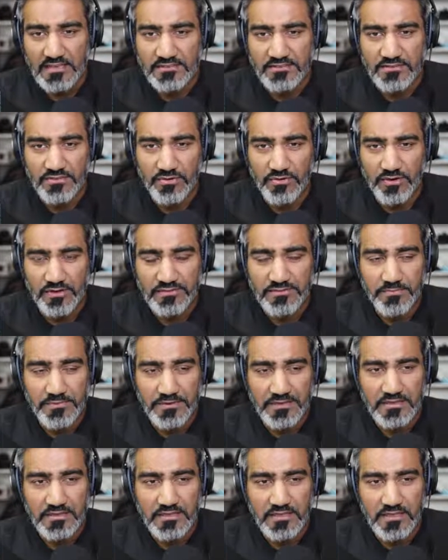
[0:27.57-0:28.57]
it's
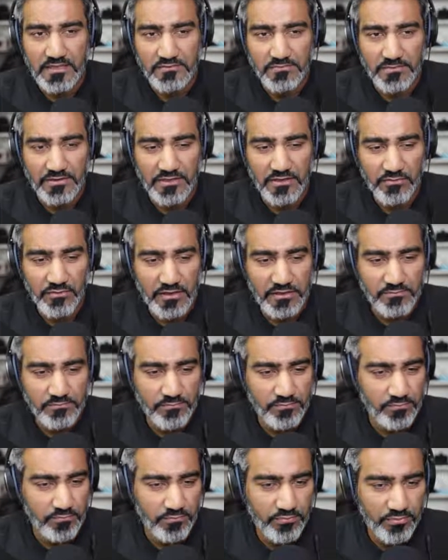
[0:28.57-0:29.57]
been a great
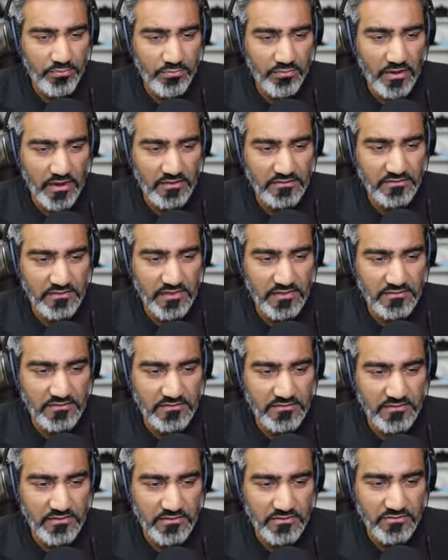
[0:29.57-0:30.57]
process.
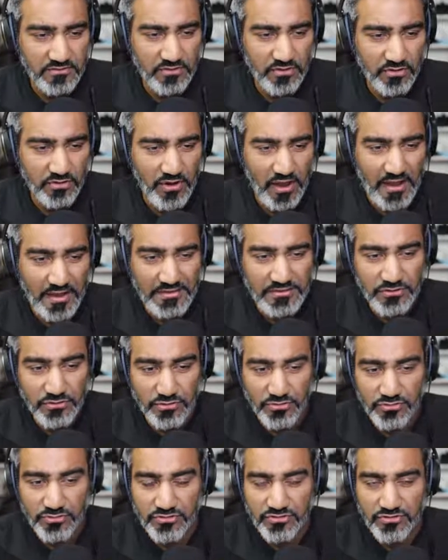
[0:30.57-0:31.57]
So
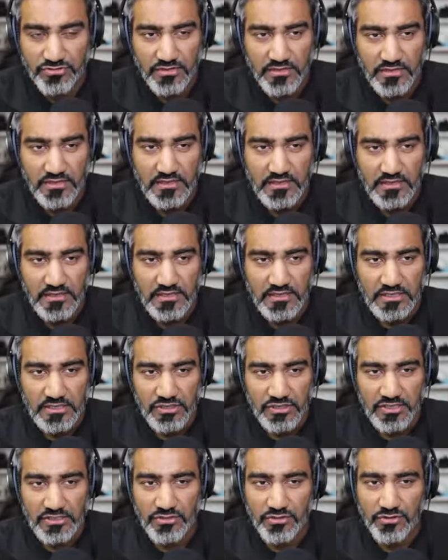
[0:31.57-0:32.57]
you
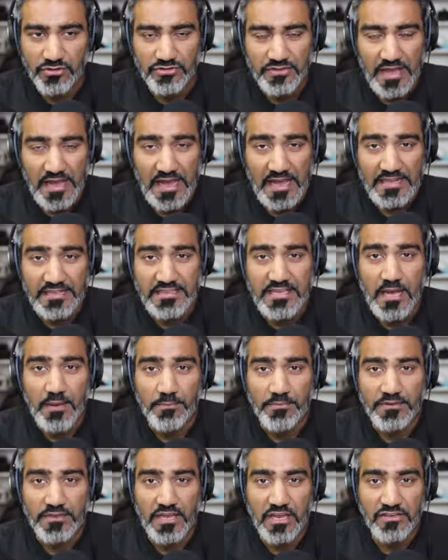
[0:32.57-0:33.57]
can use any
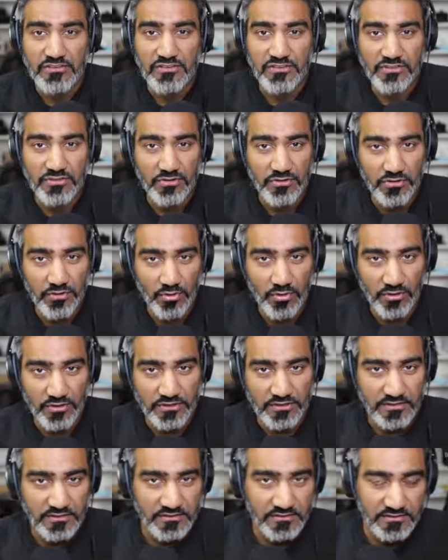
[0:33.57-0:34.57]
application to record
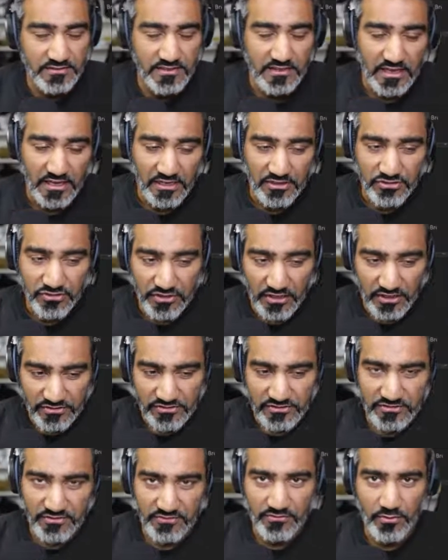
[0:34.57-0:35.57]
these
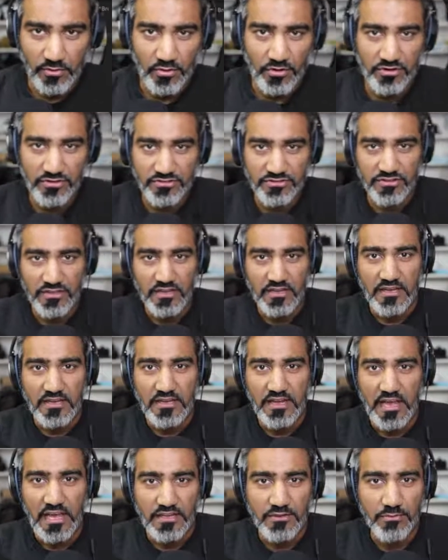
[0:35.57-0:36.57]
introductions, of course,
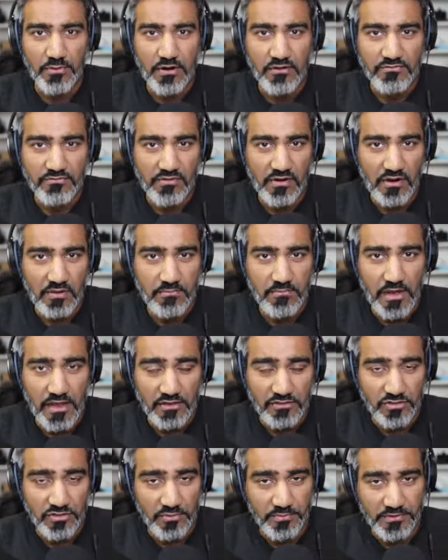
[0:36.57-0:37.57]
anywhere from
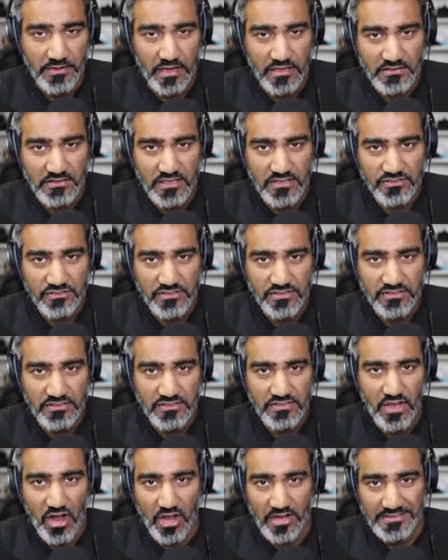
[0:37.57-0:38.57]
Adobe Audition,
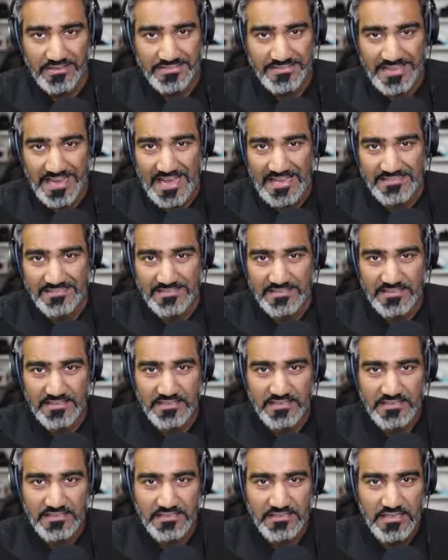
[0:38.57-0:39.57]

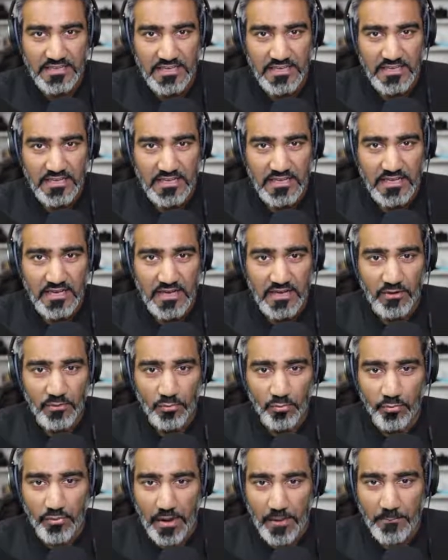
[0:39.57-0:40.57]
Audacity,
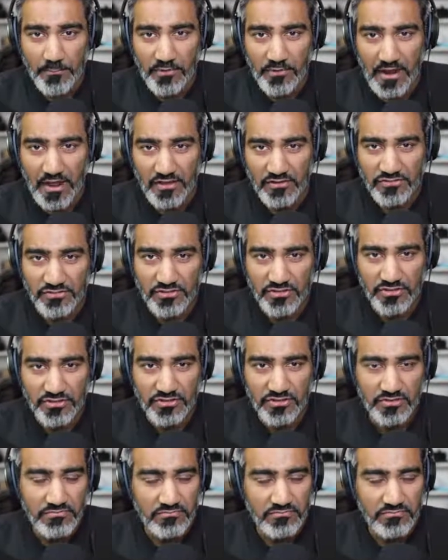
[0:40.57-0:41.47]
web browser,